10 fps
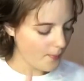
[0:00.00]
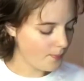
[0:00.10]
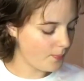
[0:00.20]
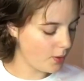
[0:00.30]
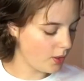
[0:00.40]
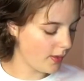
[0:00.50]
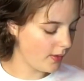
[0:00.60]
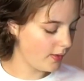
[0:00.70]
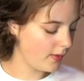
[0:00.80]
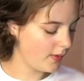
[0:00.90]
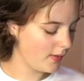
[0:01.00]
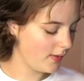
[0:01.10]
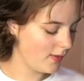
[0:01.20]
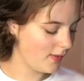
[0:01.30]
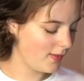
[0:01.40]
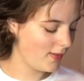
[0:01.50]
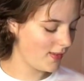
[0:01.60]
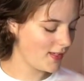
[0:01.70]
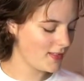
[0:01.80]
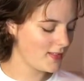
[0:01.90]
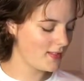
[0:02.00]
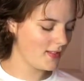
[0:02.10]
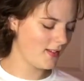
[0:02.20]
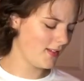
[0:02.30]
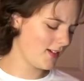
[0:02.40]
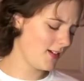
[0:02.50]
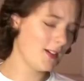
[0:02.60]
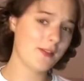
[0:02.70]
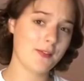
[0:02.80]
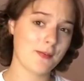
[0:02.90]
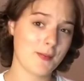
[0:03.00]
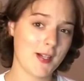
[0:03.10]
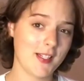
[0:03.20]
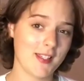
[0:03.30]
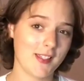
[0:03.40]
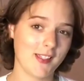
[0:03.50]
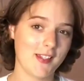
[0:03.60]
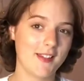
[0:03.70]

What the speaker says: But that's kind of it for my thing.